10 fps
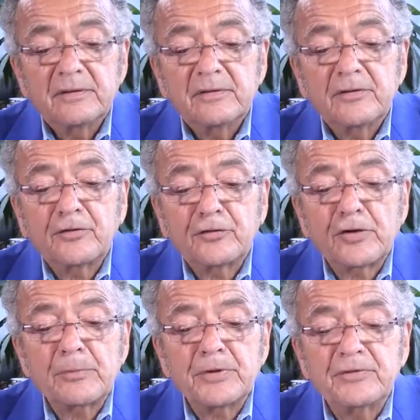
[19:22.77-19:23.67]
This is
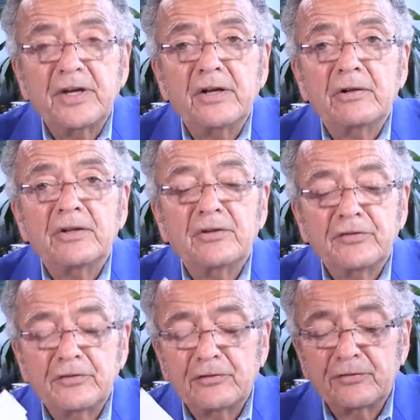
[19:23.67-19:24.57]
from the Daily.
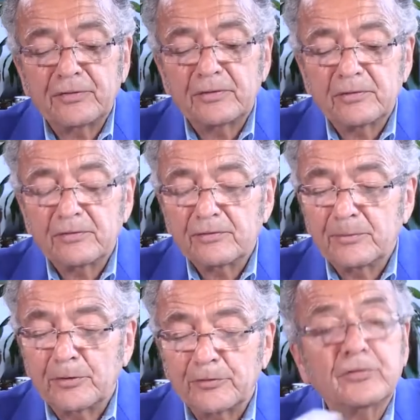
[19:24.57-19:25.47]
This is
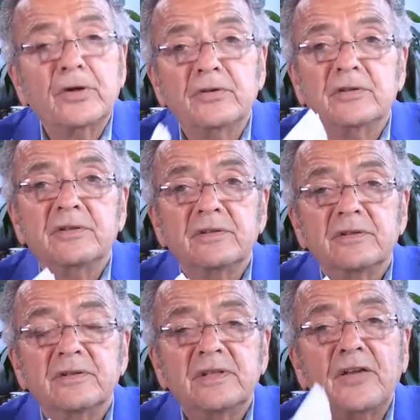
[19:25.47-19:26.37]
from Australia.
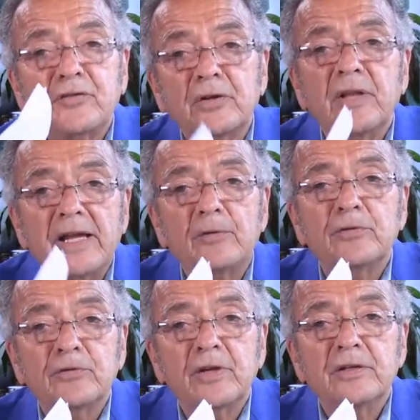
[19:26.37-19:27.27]
That's the
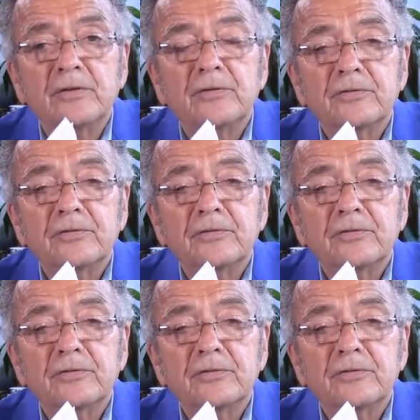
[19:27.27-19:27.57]
language they use.